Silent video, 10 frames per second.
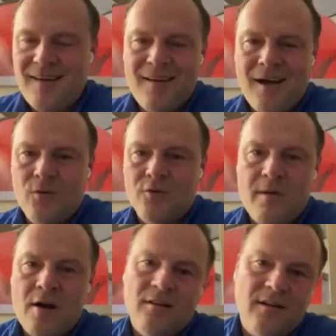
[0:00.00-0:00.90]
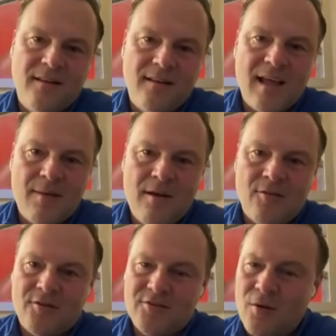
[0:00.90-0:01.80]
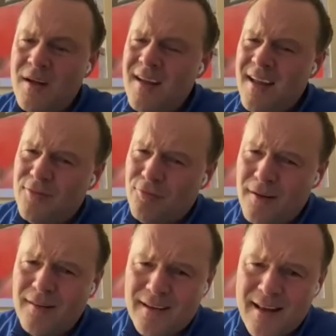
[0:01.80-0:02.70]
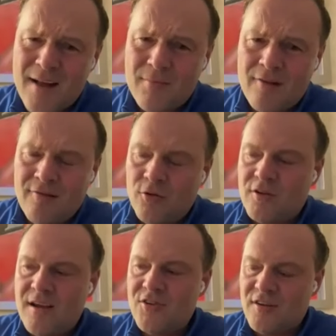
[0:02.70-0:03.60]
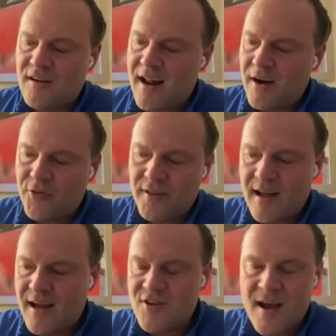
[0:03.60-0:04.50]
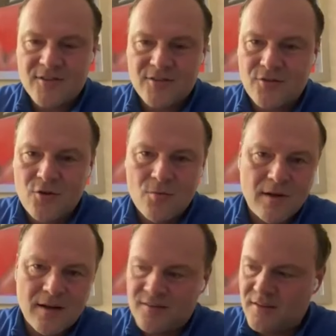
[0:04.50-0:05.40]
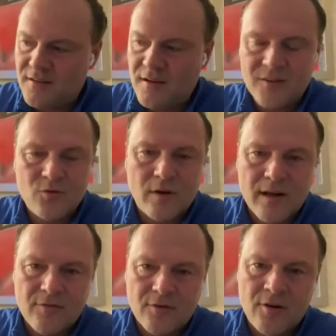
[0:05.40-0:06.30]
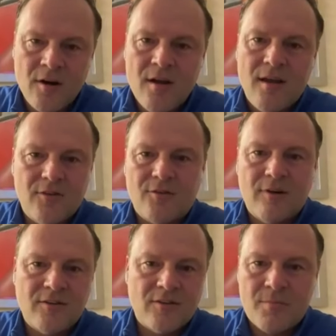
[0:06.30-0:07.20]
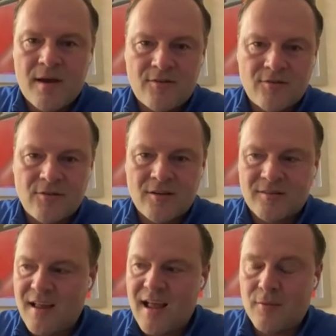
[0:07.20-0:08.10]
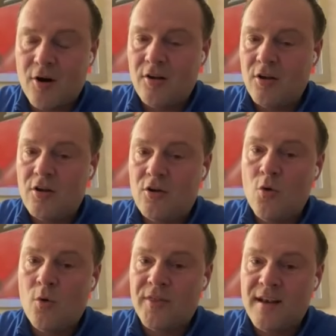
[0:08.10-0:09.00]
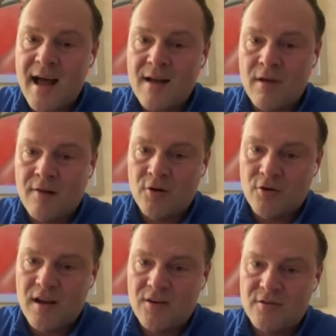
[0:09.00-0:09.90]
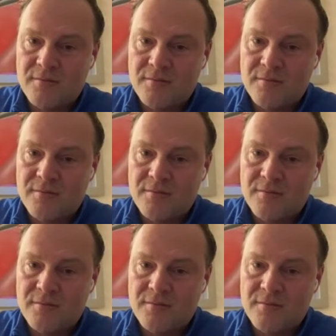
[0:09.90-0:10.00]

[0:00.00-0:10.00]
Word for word: And Doug was barely in the game either. So it's really a nine man rotation. And I don't think Ajax's two minutes and Doug's whatever is the reason the Pacers lost the game. Are you cool with the nine man rotation?